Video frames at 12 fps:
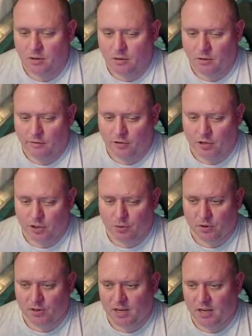First
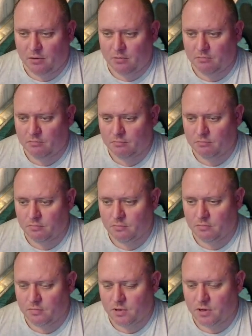one down,
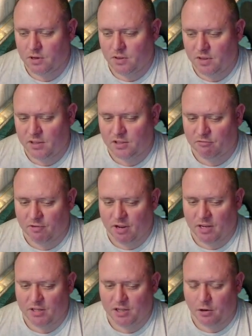and that's the
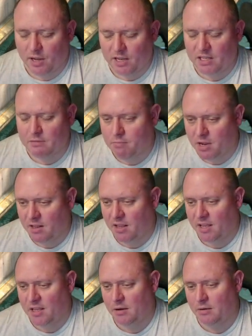range. Okay, it's a
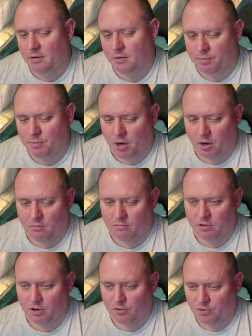melee bot,
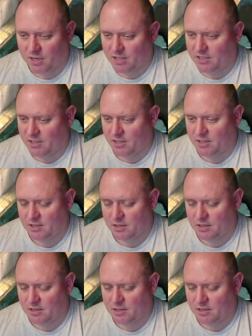granted.